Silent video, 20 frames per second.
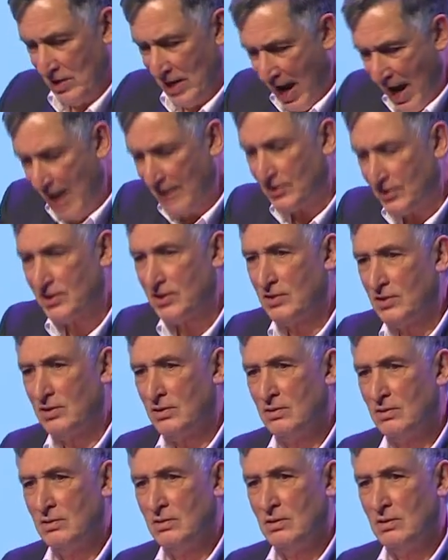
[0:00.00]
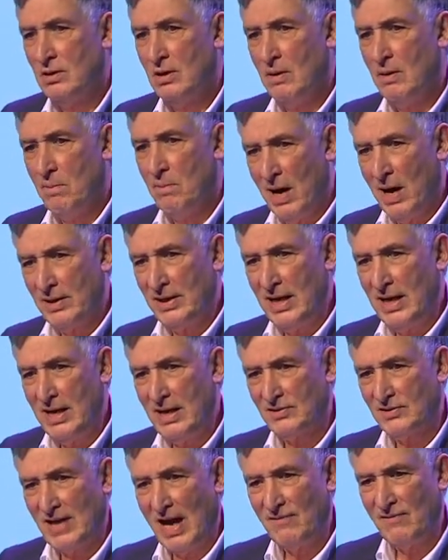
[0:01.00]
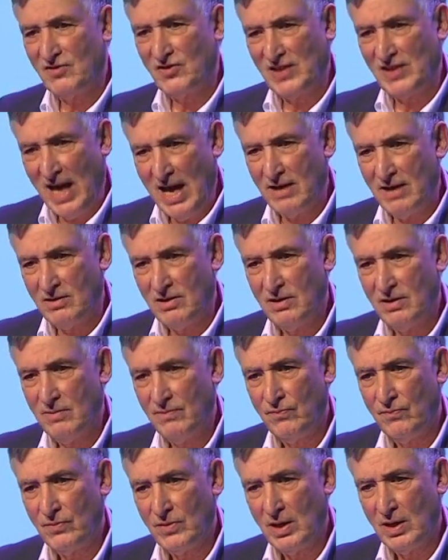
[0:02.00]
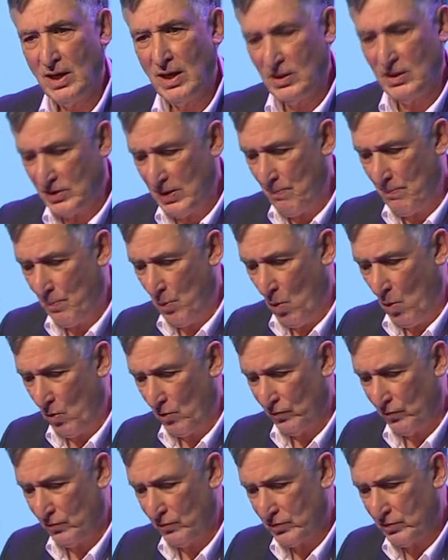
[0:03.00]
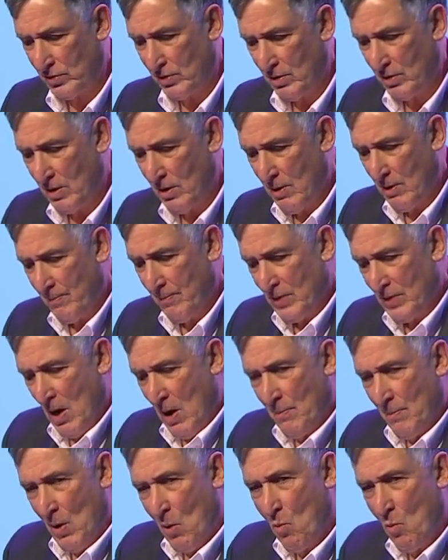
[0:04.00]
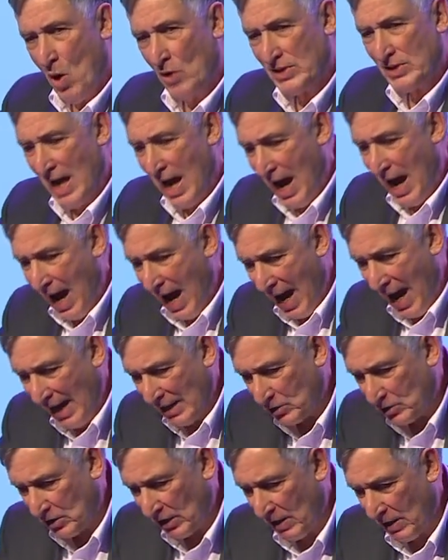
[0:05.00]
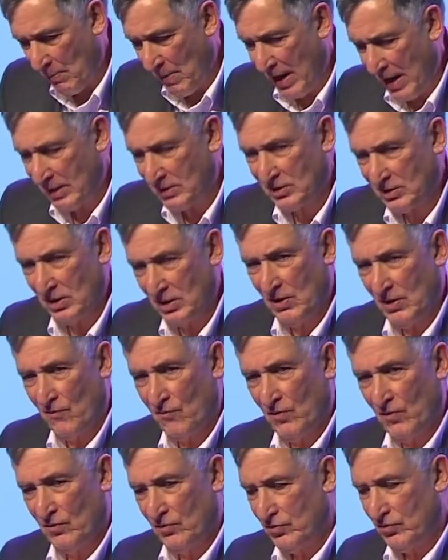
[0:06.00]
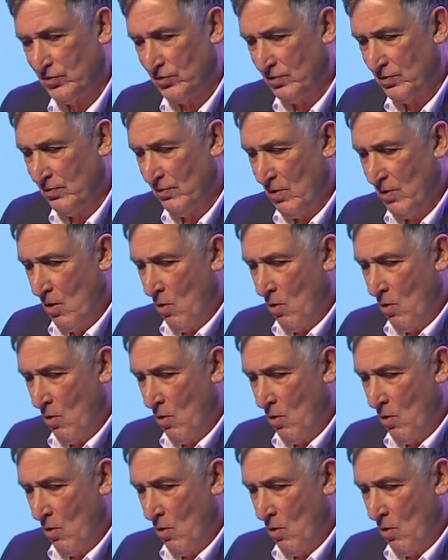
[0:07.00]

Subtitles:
Yes, money, as I've said, is important. But what actually makes the difference,